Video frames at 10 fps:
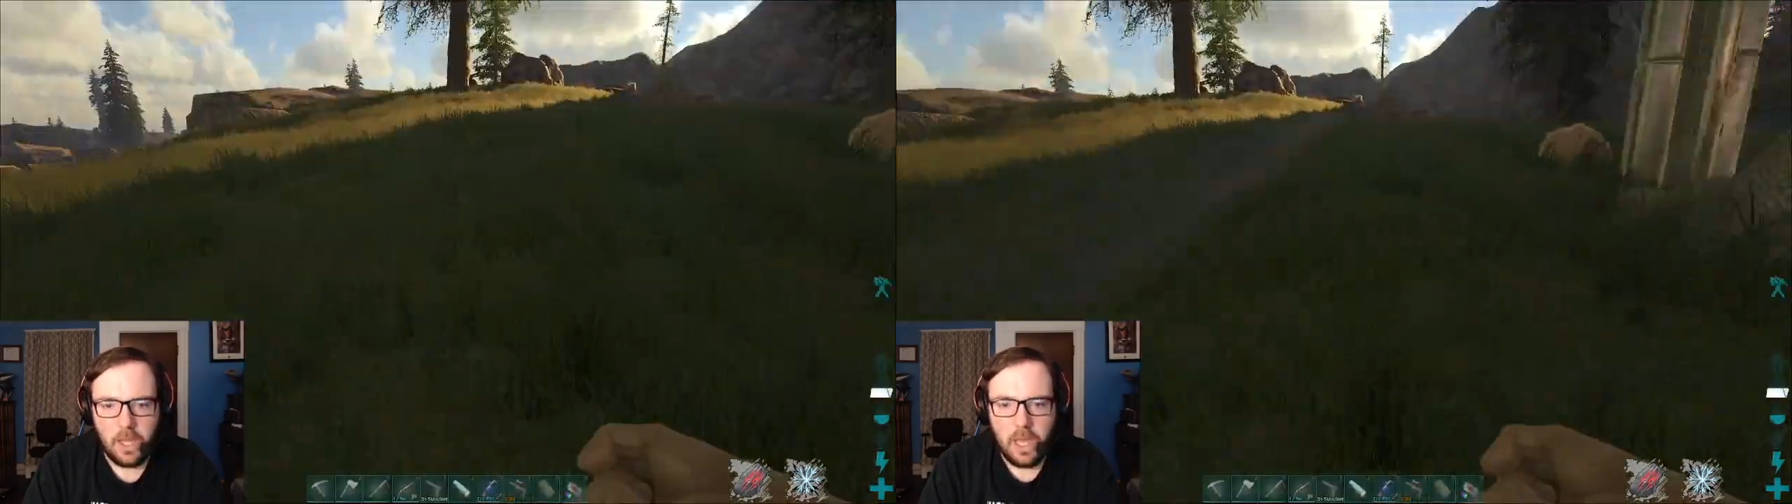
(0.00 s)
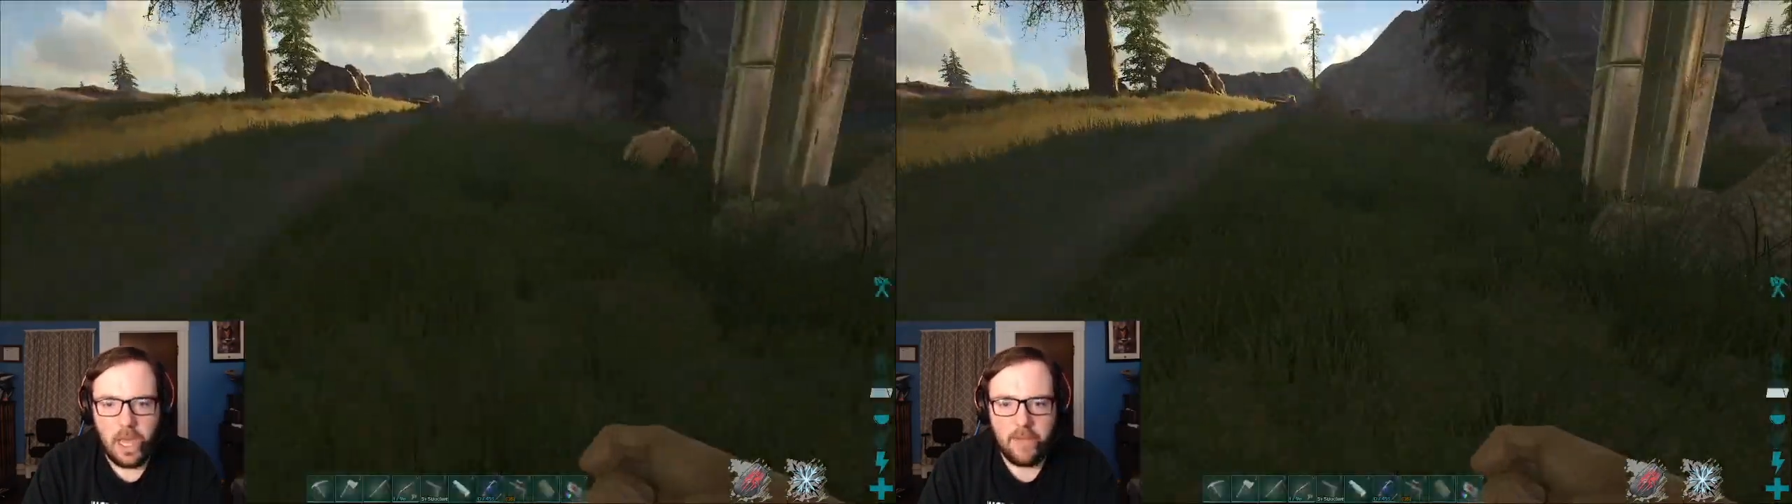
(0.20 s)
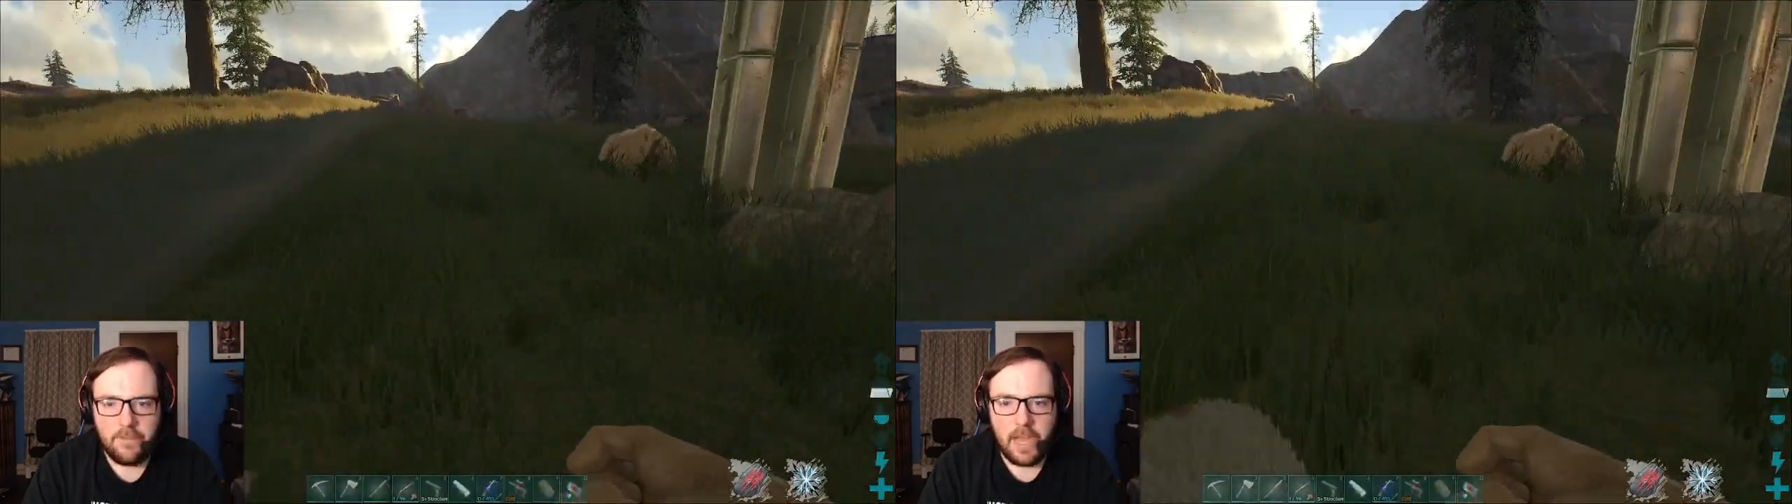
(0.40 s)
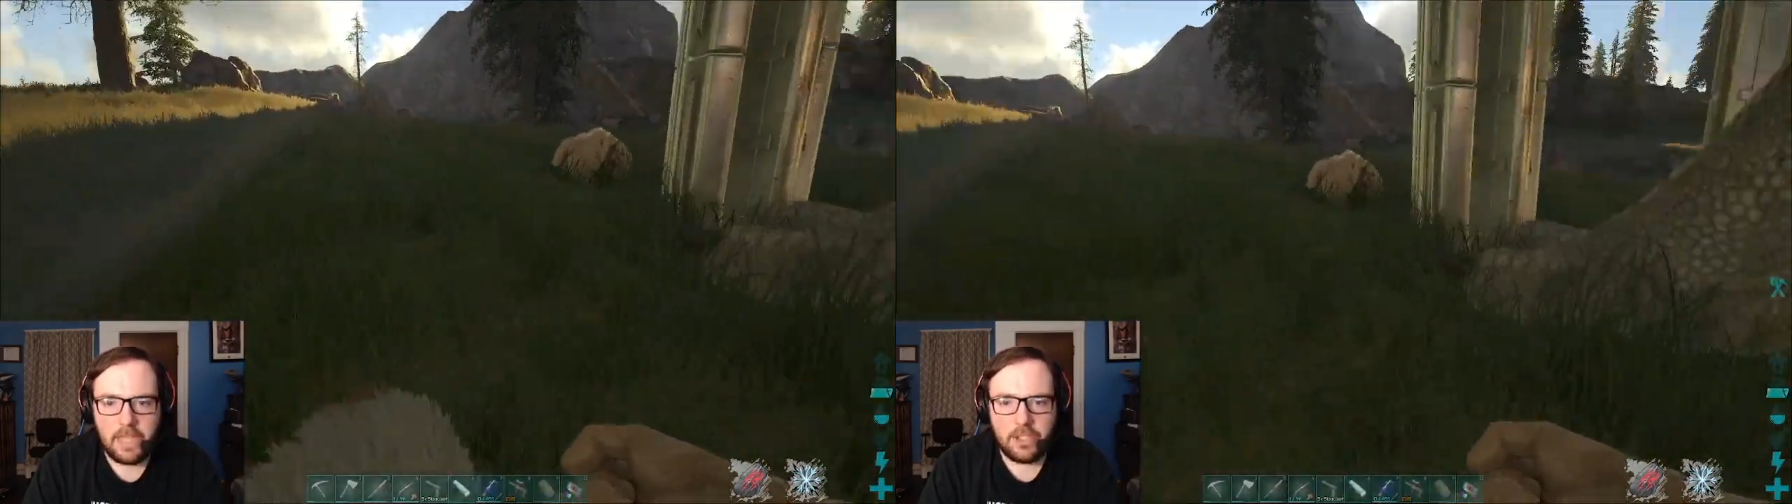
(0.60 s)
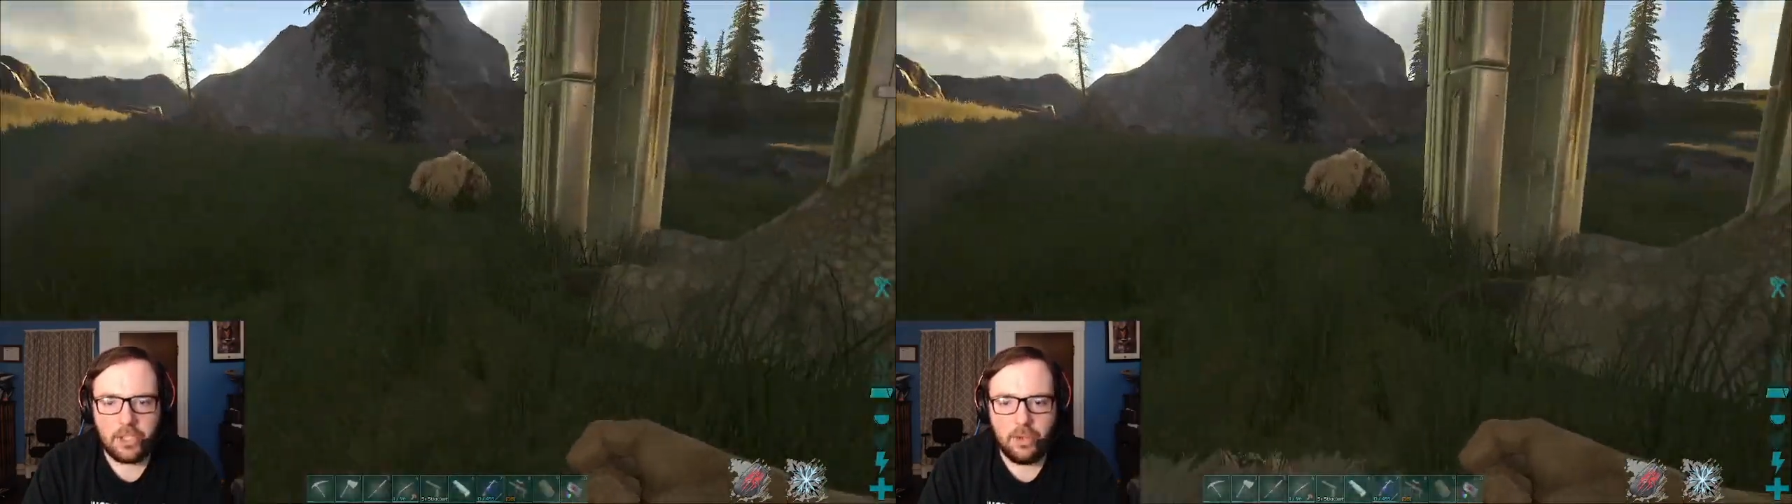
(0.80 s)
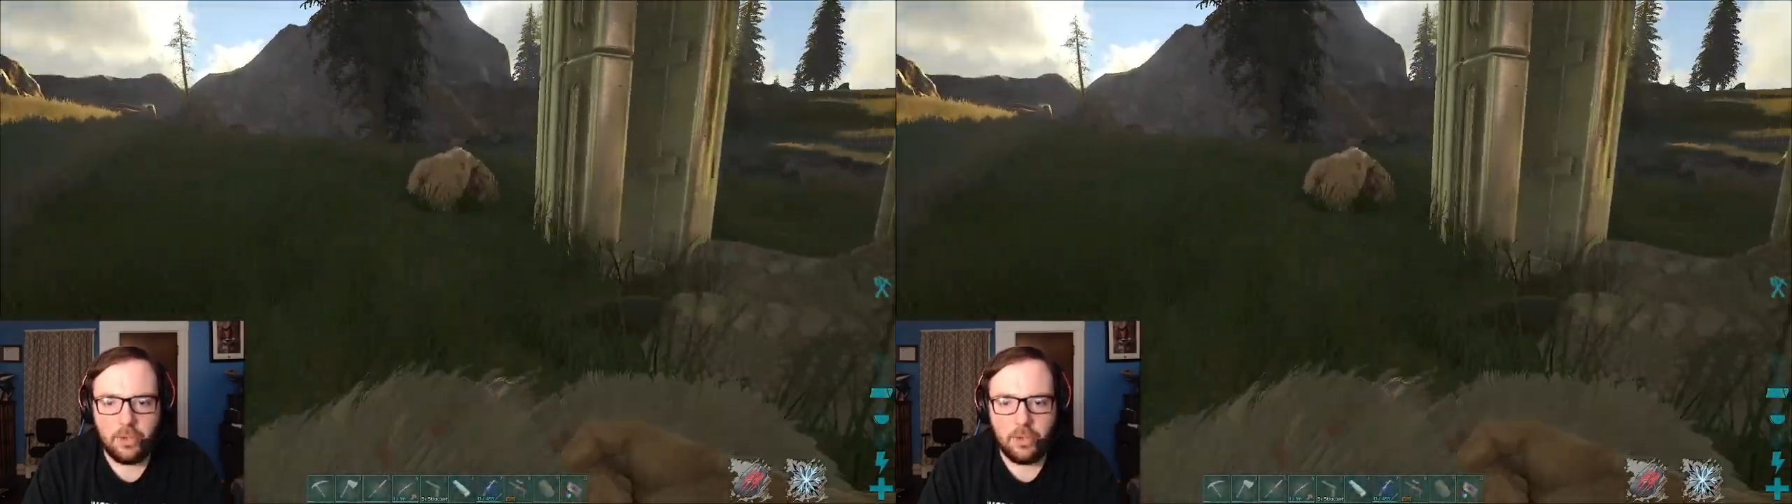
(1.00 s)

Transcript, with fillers: I've got two